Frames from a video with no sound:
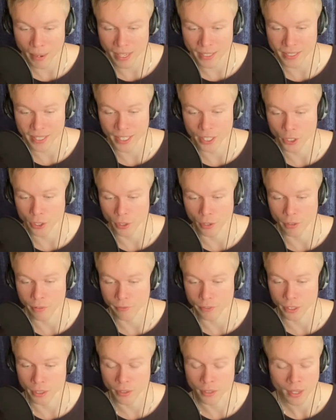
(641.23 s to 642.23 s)
and
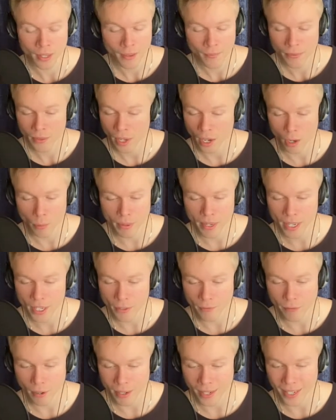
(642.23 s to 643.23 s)
curfew. Are we
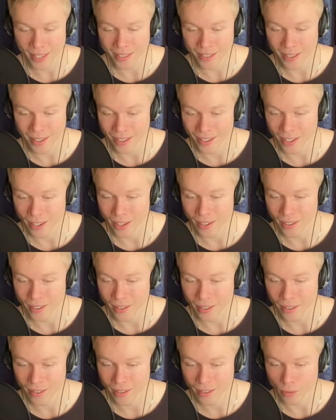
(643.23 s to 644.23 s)
in fucking
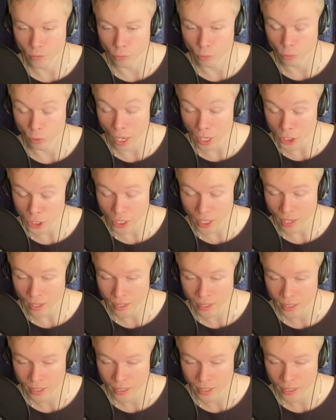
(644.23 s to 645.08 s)
Russia?